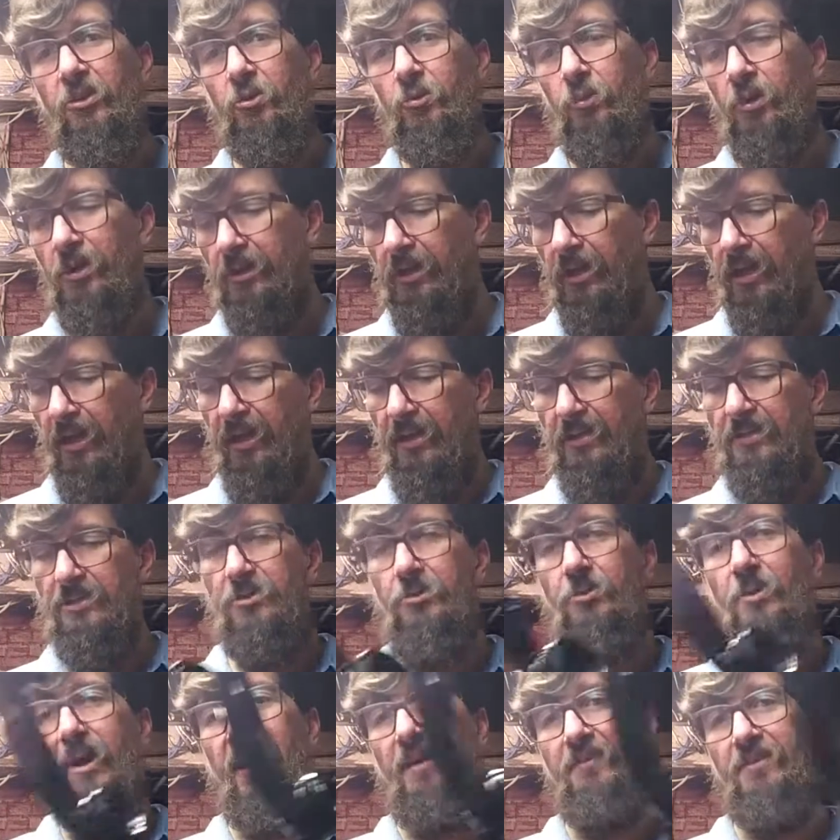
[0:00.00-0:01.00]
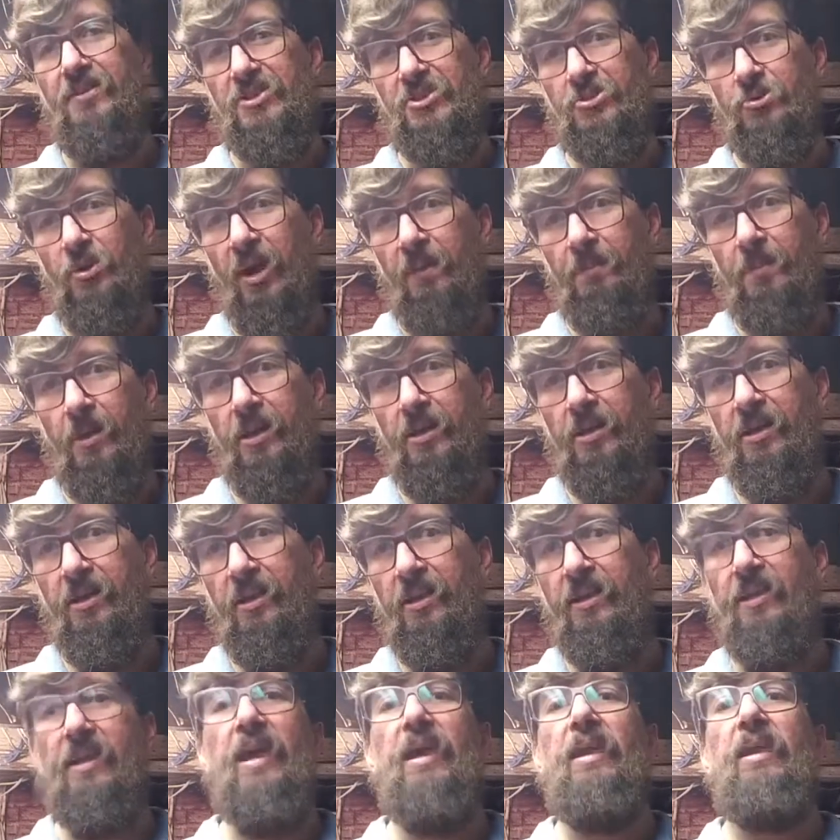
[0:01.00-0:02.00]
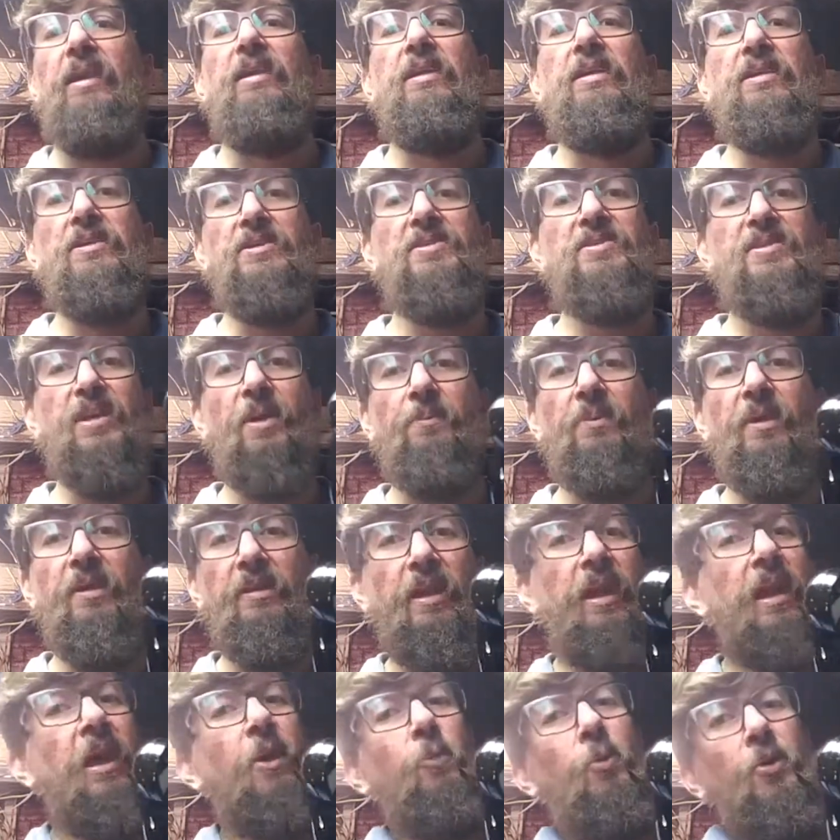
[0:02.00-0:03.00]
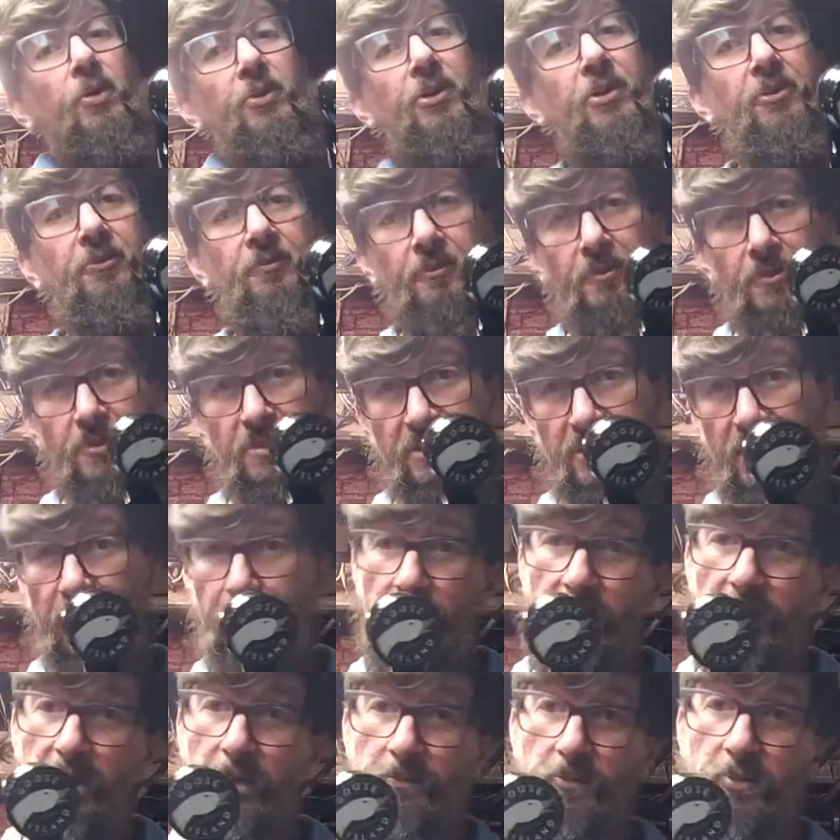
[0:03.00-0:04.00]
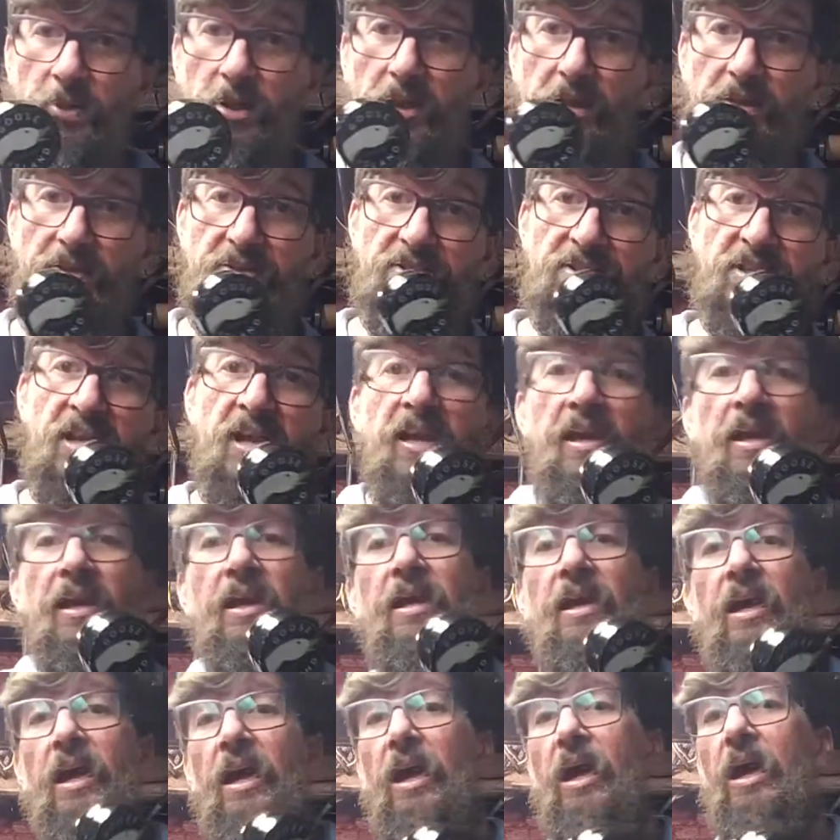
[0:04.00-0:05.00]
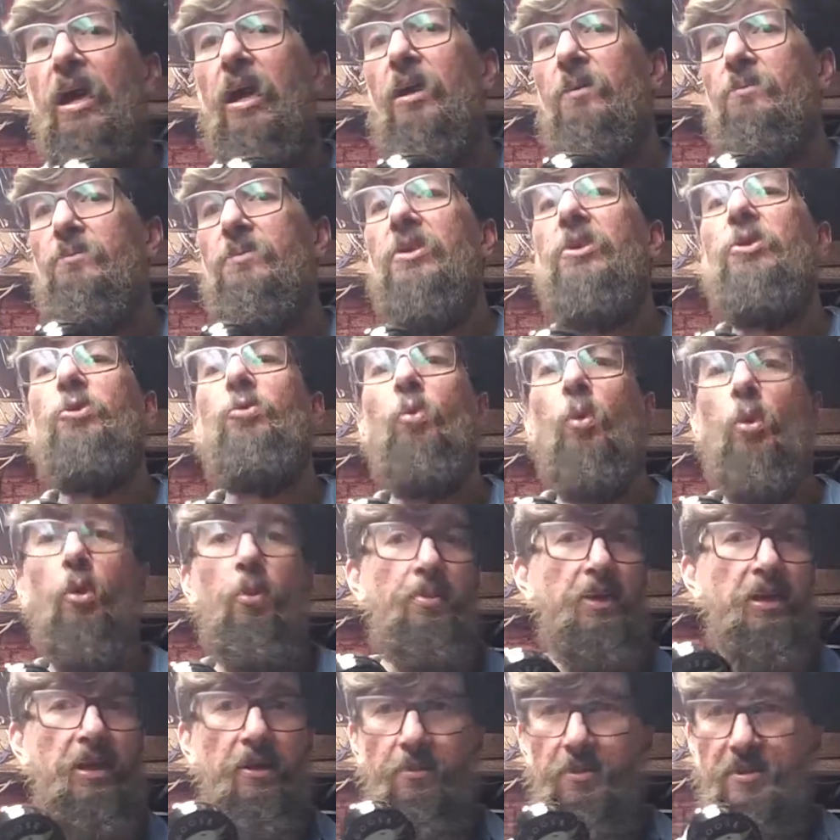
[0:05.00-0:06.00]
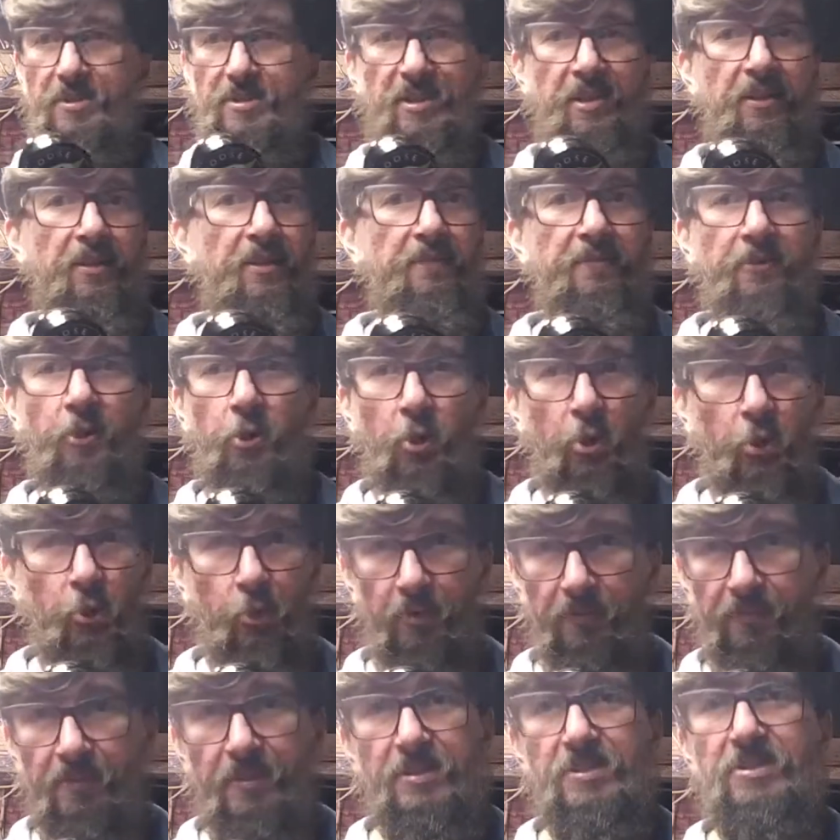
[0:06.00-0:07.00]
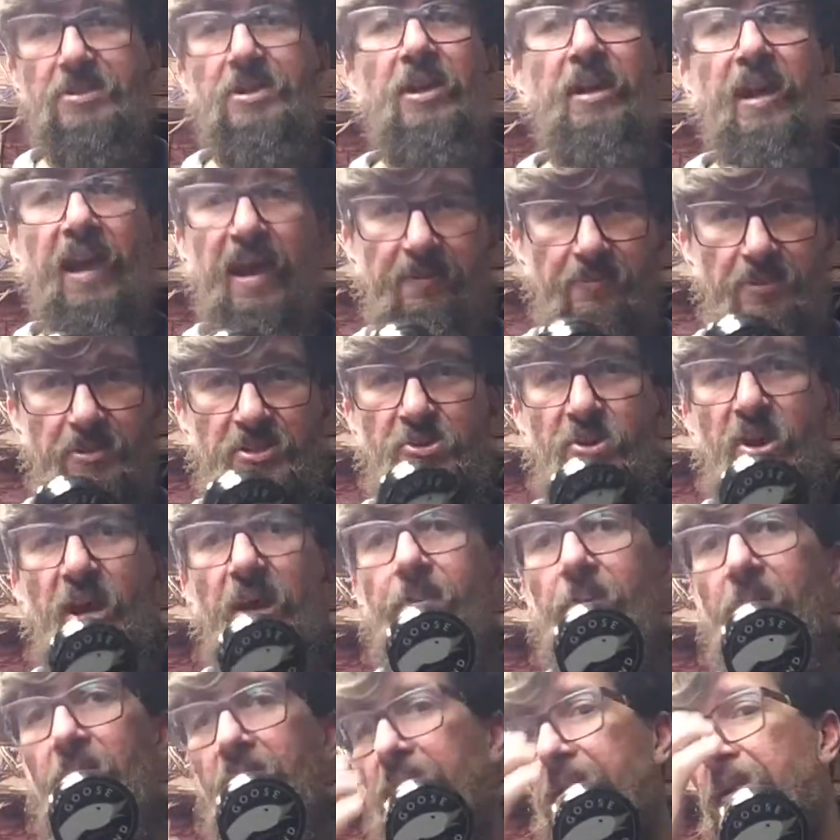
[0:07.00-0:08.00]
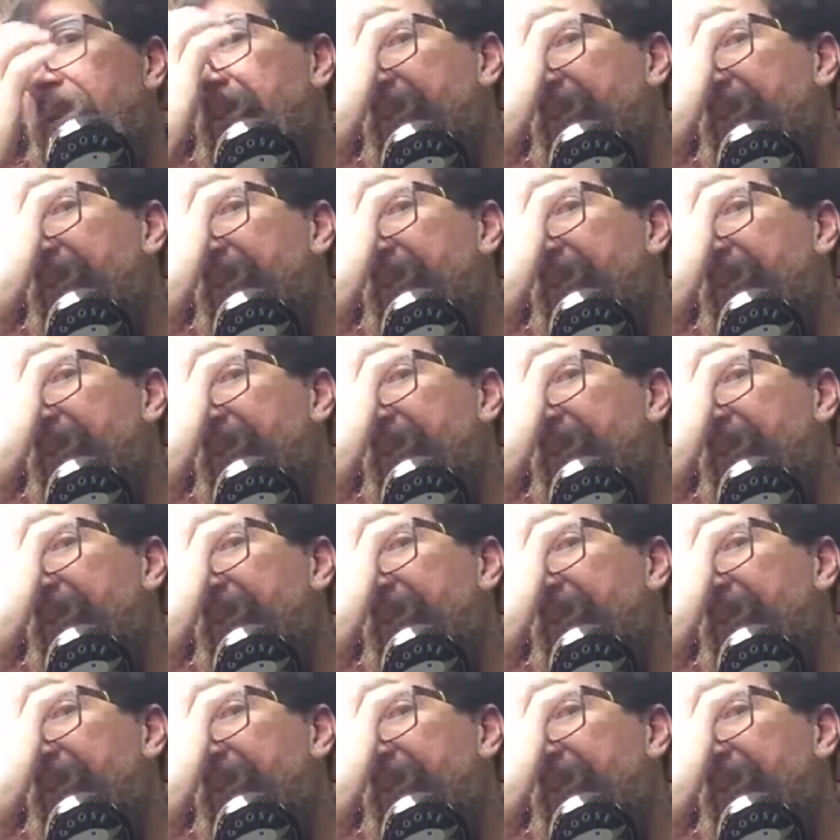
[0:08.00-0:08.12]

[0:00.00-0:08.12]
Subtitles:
one, I do have a strap on it. That is something that I will do for some of the umbrellas. You will be able to see in the photo if it's going to have a strap on it